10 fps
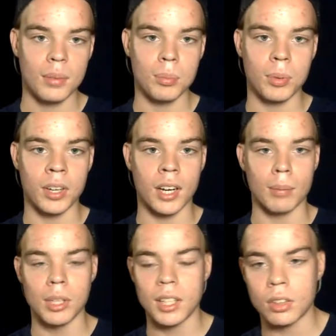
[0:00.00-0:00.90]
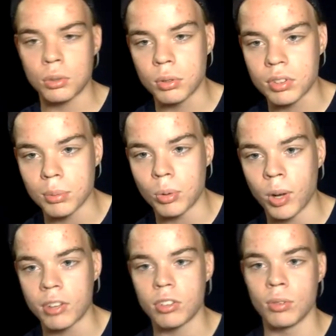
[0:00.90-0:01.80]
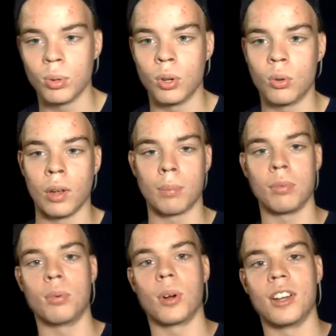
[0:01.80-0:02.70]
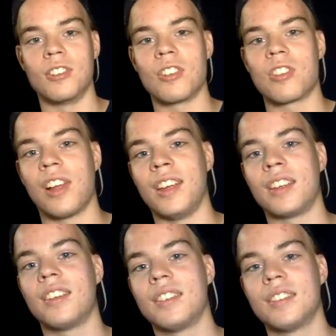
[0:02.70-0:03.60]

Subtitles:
But I'm going to get through some questions real quick before I just like